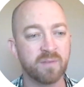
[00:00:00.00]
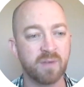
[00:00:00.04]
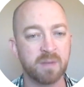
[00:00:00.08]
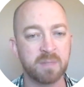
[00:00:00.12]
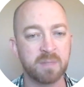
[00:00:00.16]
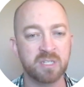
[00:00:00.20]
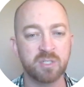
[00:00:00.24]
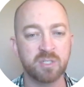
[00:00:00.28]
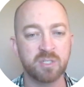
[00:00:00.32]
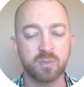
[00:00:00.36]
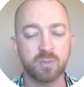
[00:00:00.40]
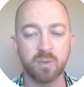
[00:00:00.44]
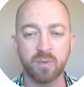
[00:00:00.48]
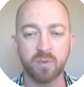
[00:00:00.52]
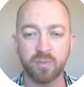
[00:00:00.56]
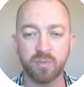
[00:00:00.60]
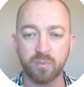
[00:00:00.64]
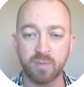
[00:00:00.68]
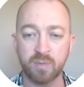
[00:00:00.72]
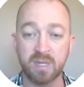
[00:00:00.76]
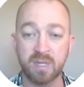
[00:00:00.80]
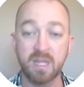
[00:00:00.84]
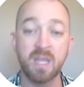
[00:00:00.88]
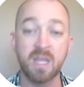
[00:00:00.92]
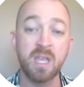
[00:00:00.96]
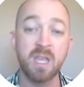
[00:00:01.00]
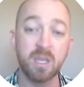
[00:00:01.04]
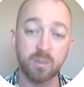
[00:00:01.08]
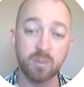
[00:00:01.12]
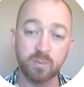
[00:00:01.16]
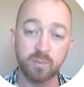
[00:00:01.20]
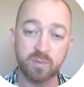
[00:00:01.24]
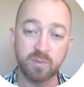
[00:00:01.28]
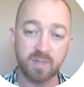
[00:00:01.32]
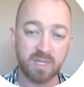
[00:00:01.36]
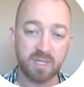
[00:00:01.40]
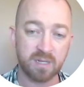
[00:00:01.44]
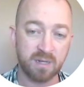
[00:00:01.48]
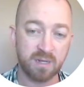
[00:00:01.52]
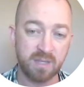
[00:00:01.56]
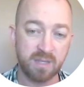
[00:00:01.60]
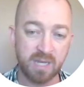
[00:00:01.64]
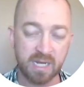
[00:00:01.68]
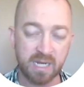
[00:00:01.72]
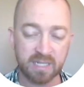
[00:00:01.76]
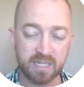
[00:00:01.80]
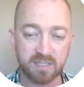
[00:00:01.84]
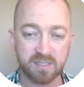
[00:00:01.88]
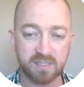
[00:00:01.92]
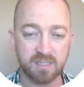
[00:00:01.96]
by 203. We'll do that on the
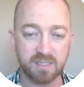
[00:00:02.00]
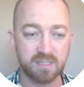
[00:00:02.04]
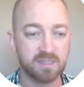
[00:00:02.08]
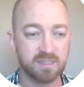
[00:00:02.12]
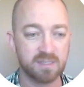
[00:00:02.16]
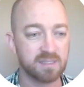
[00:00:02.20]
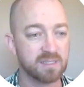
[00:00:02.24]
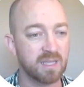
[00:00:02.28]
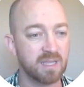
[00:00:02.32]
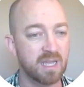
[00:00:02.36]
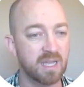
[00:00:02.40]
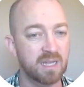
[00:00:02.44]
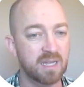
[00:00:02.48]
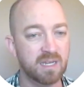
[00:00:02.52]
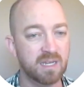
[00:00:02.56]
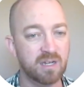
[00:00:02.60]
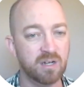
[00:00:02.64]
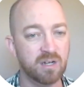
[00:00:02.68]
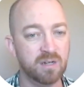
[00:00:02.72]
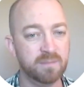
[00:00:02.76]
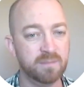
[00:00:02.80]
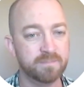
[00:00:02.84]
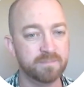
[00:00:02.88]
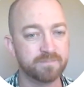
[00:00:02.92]
next slide here.